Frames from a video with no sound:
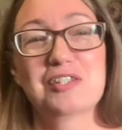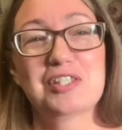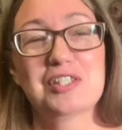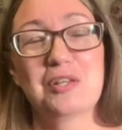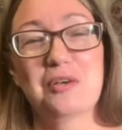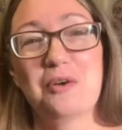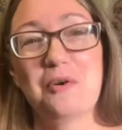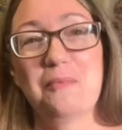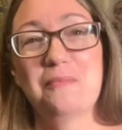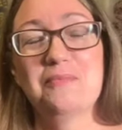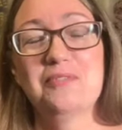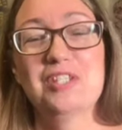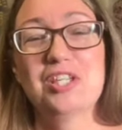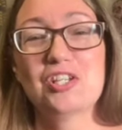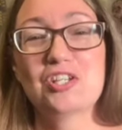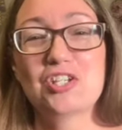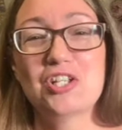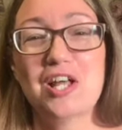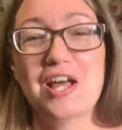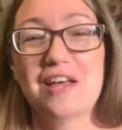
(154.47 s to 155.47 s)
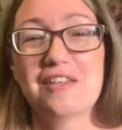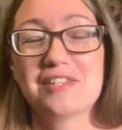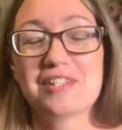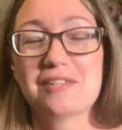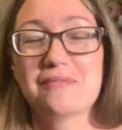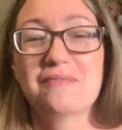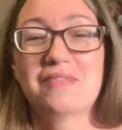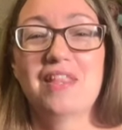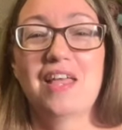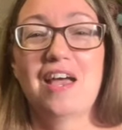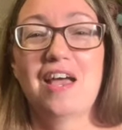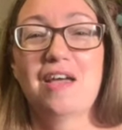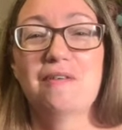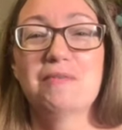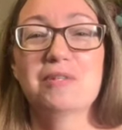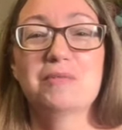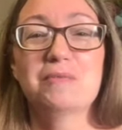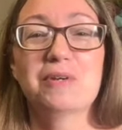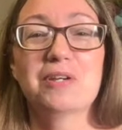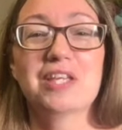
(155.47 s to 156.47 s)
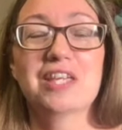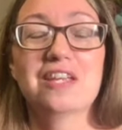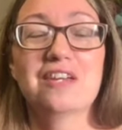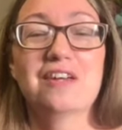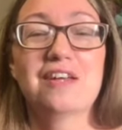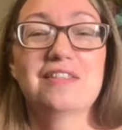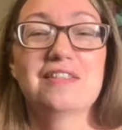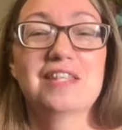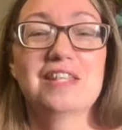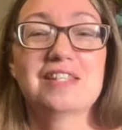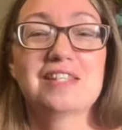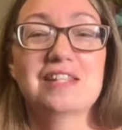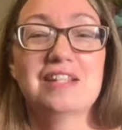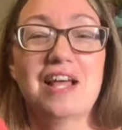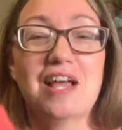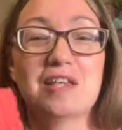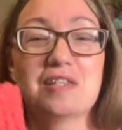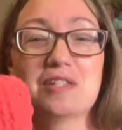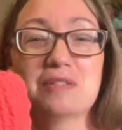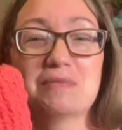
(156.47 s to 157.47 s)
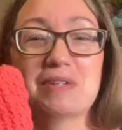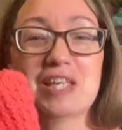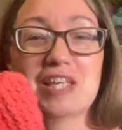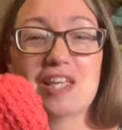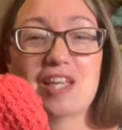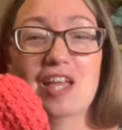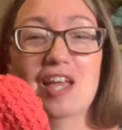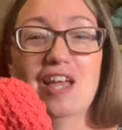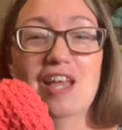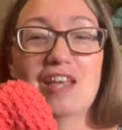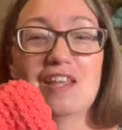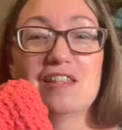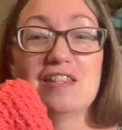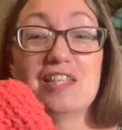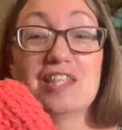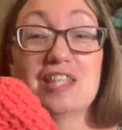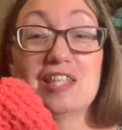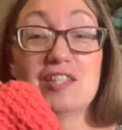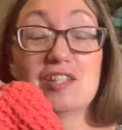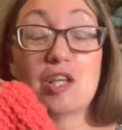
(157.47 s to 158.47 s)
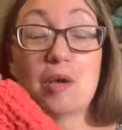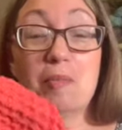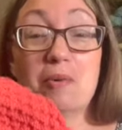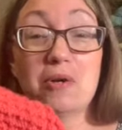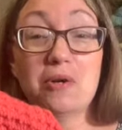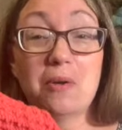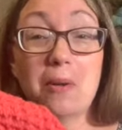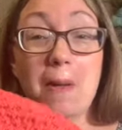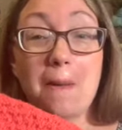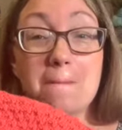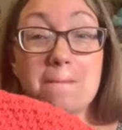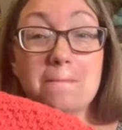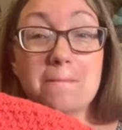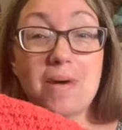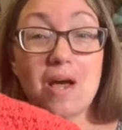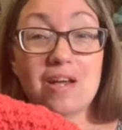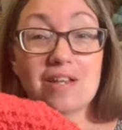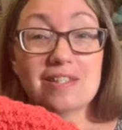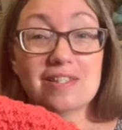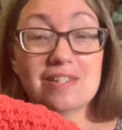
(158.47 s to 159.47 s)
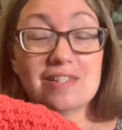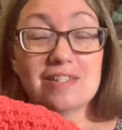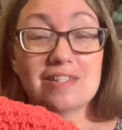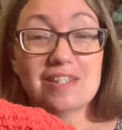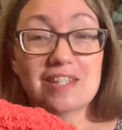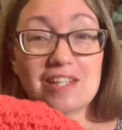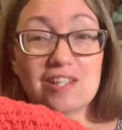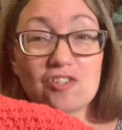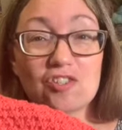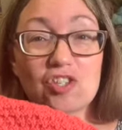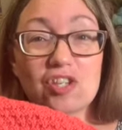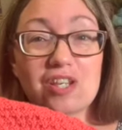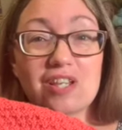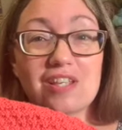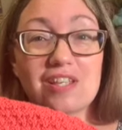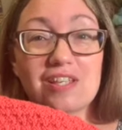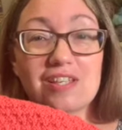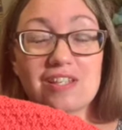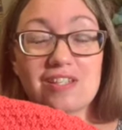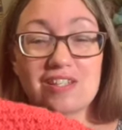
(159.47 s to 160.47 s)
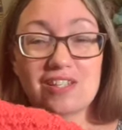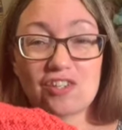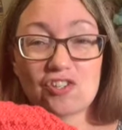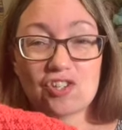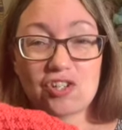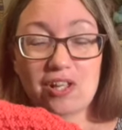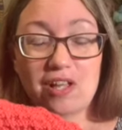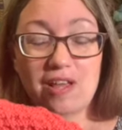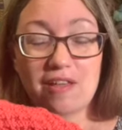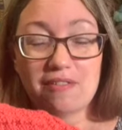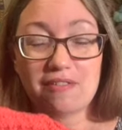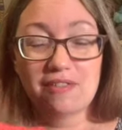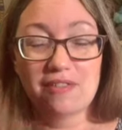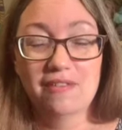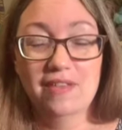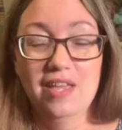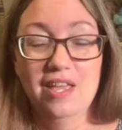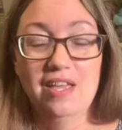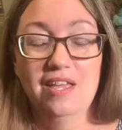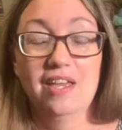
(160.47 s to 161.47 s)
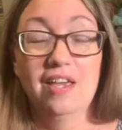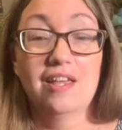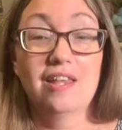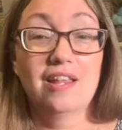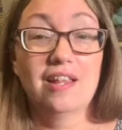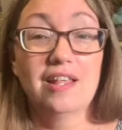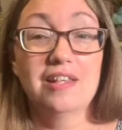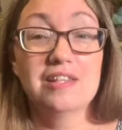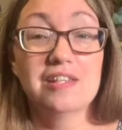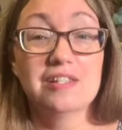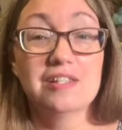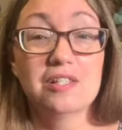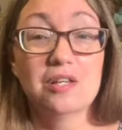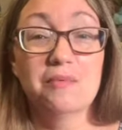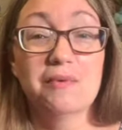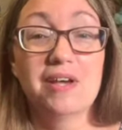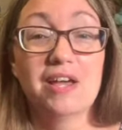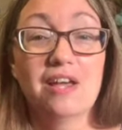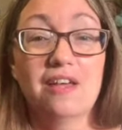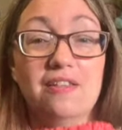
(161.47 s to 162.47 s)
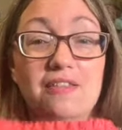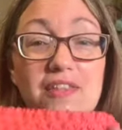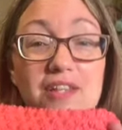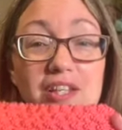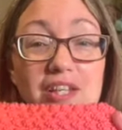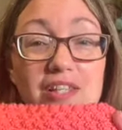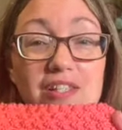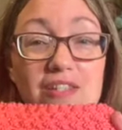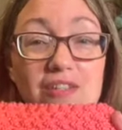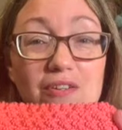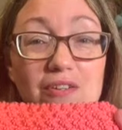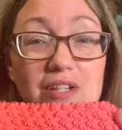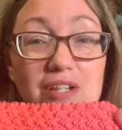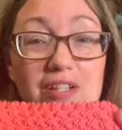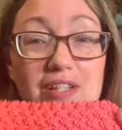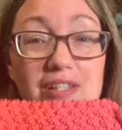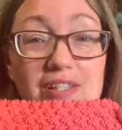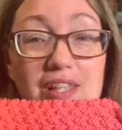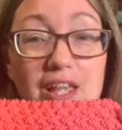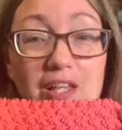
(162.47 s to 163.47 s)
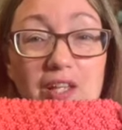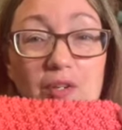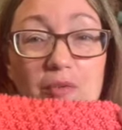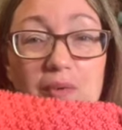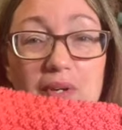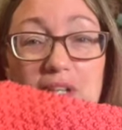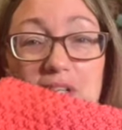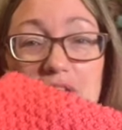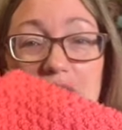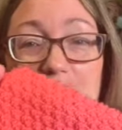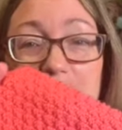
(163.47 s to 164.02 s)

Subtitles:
So dishcloths. I was working on this last week, the double moss stitch dishcloth. And I liked it so well that I started a second one.